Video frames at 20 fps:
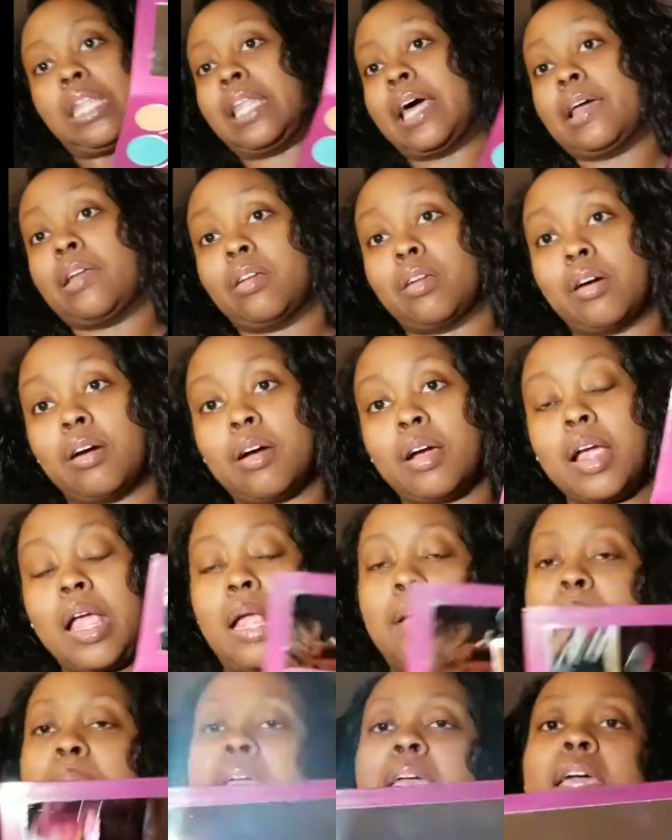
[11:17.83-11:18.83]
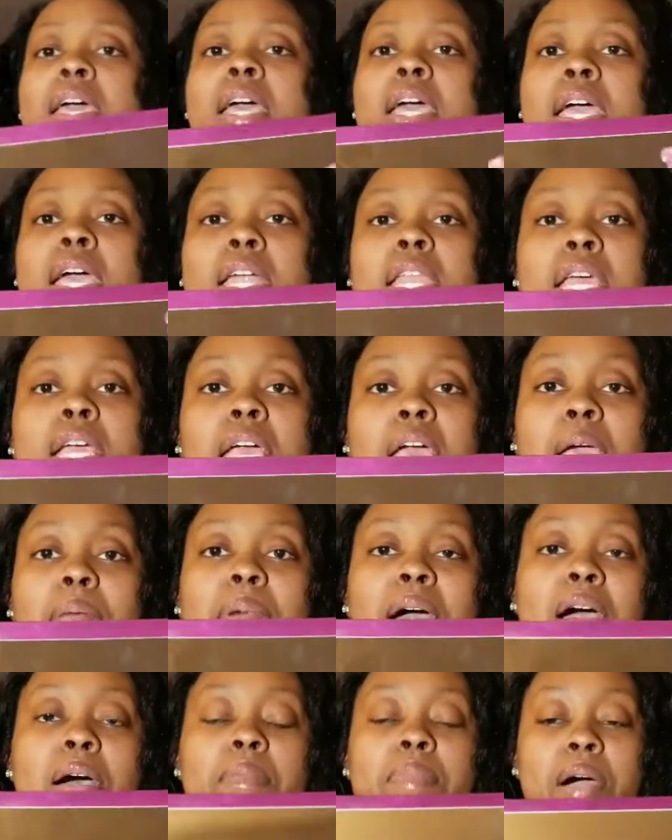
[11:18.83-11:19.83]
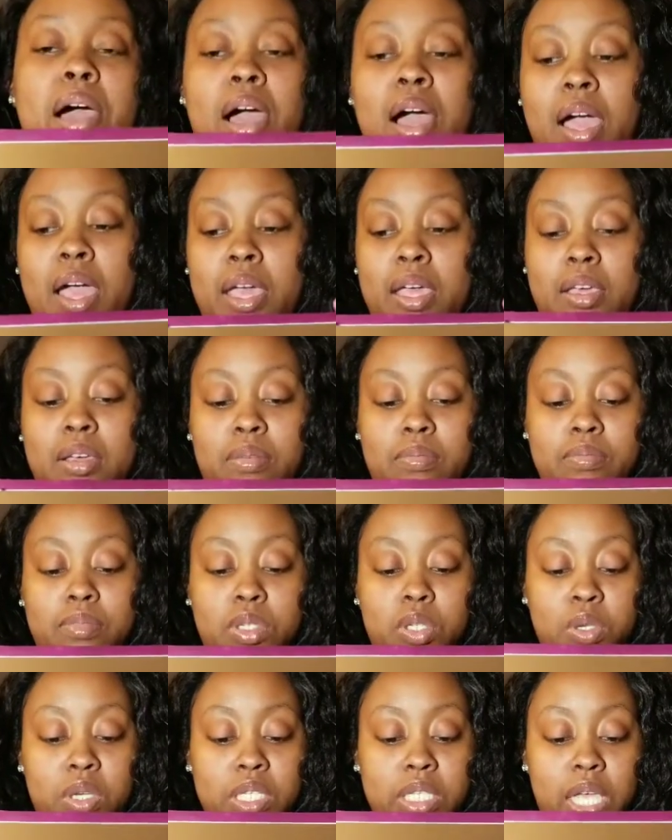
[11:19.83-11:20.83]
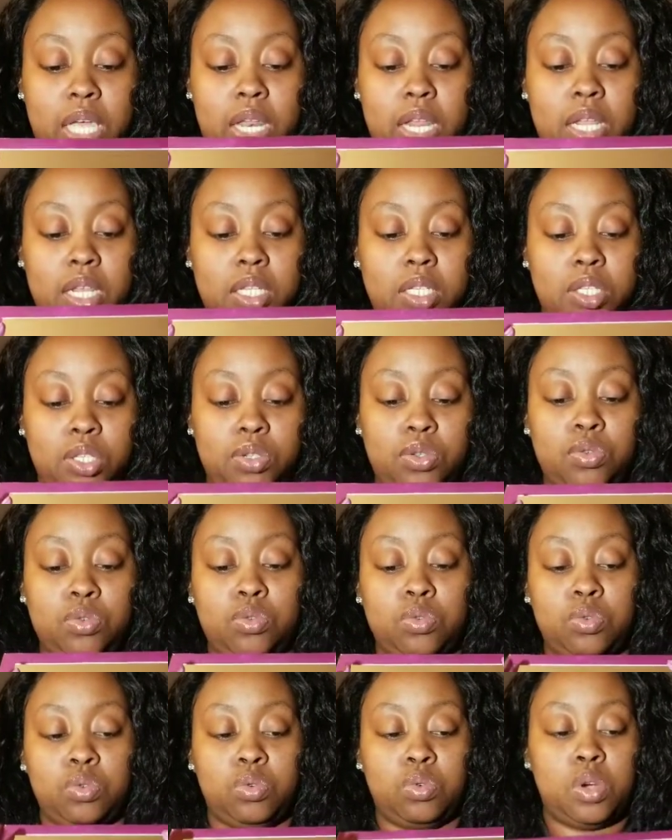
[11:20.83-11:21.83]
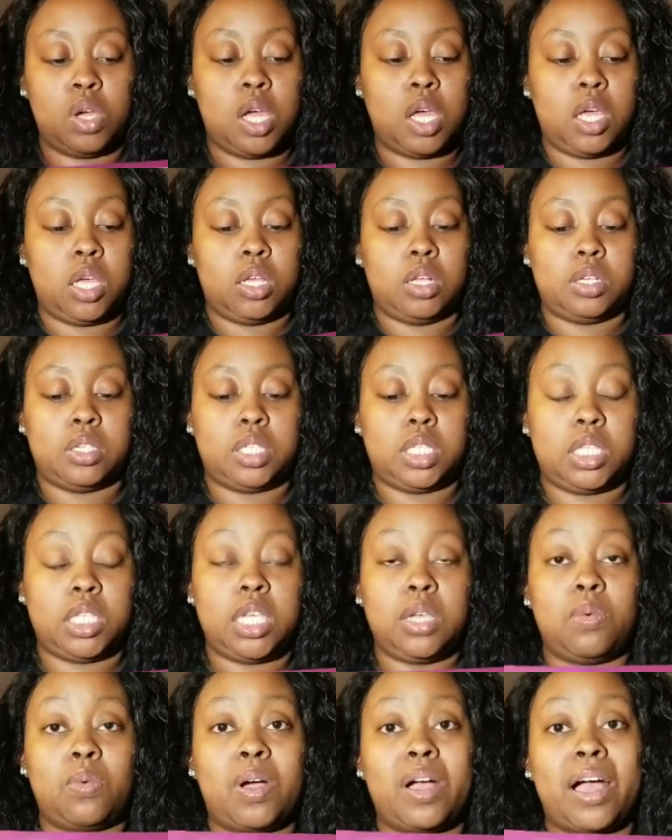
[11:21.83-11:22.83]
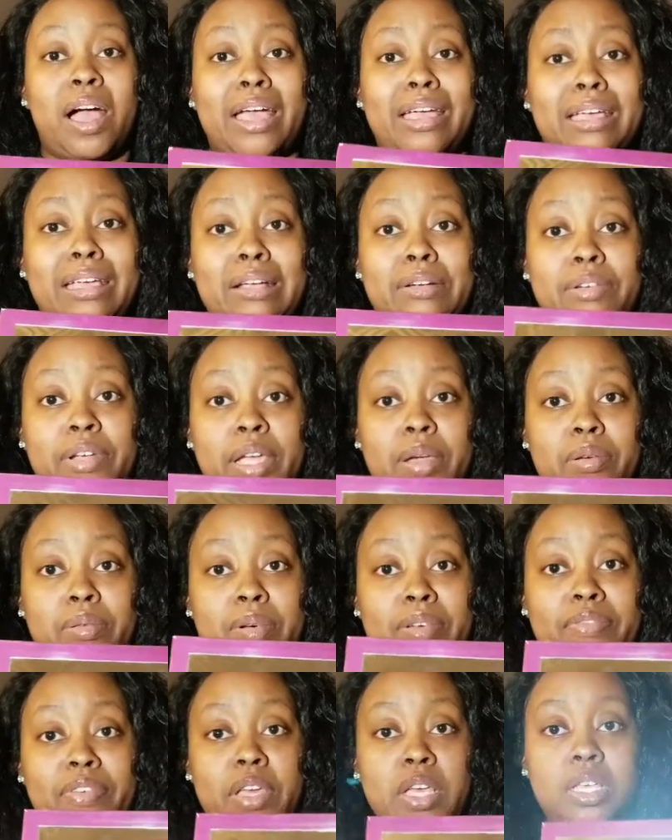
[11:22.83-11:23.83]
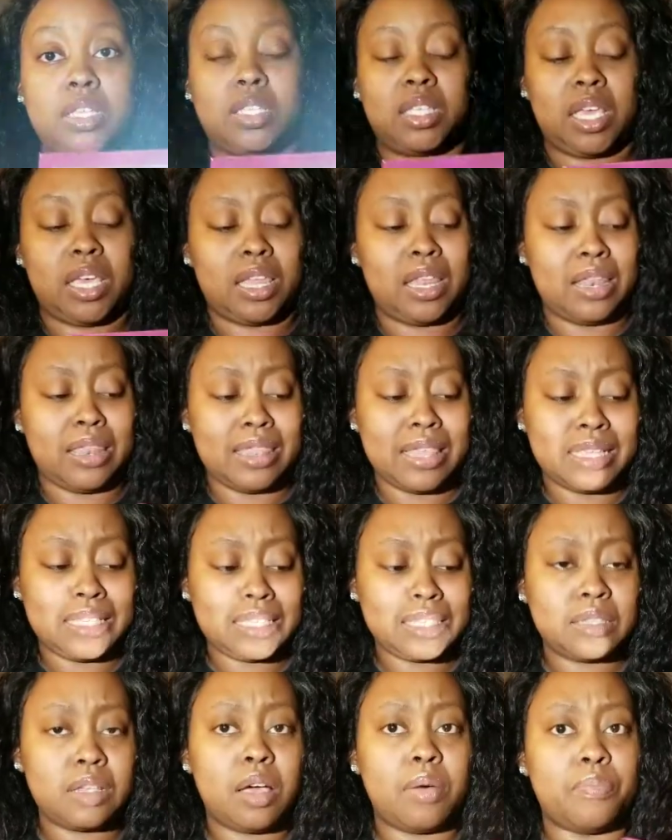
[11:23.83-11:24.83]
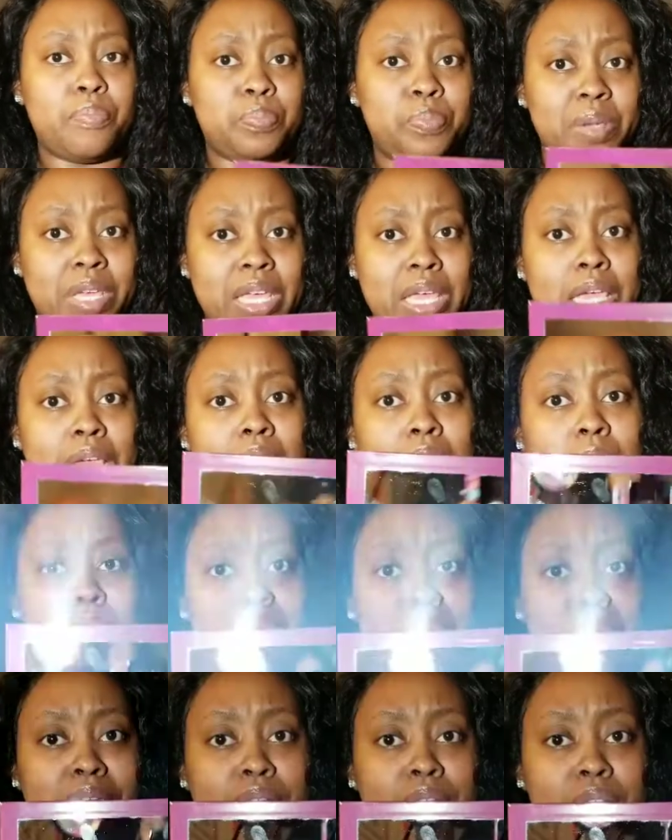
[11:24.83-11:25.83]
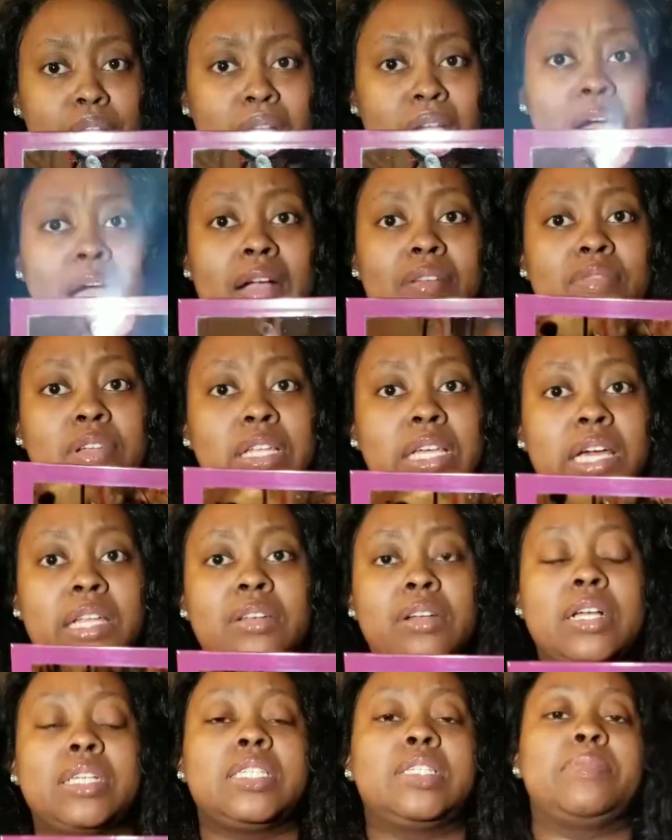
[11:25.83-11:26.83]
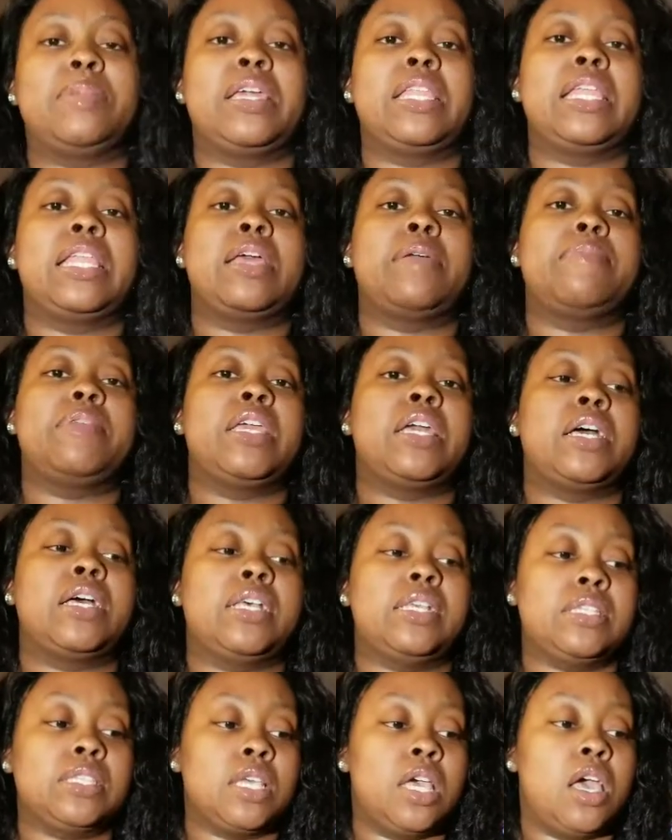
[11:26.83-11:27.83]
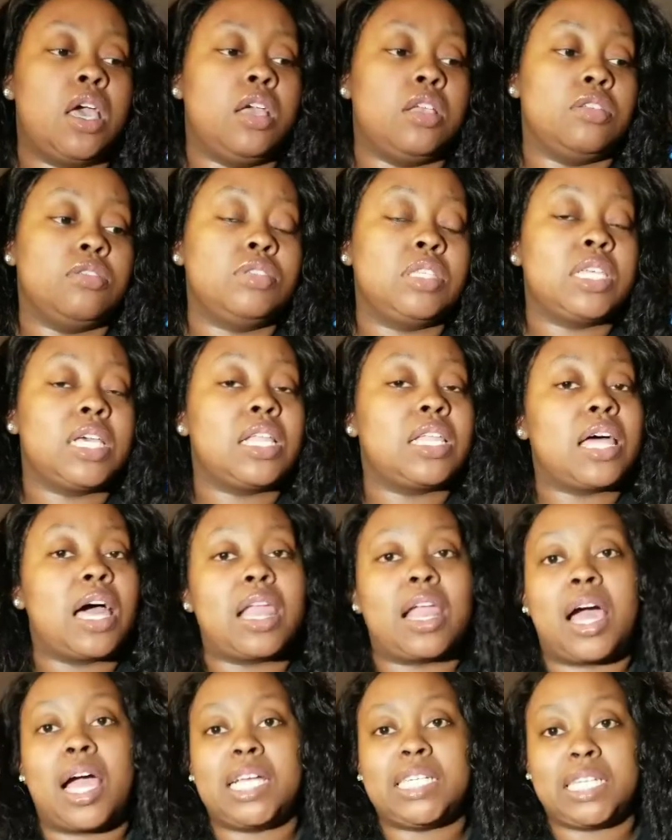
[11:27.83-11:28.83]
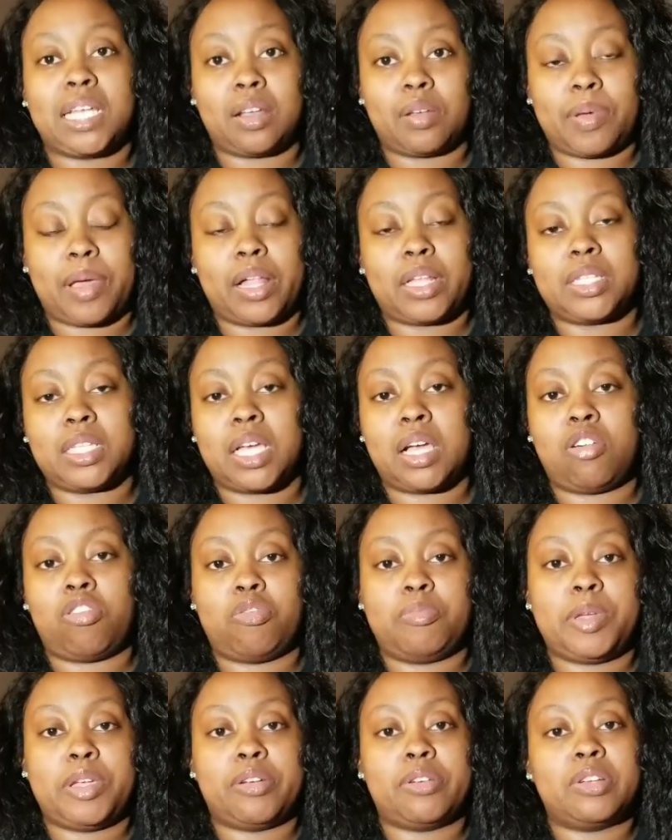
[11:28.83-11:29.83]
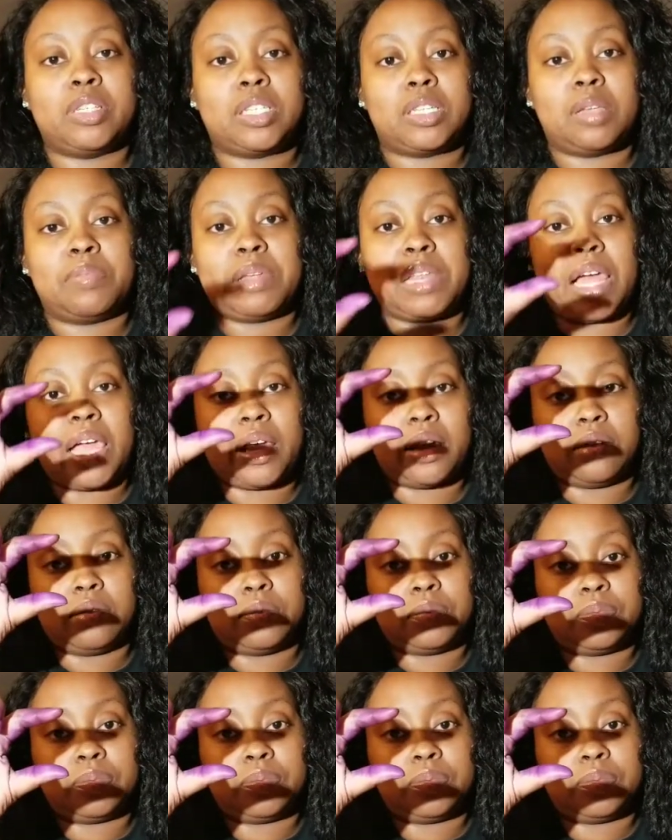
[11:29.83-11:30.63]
line on the arm, and it came up. I am so excited to see what I can create with my face. And this is a big mirror. I really underestimated it because you see a lot of eyeshadow palettes that come with mirrors, and it'd be like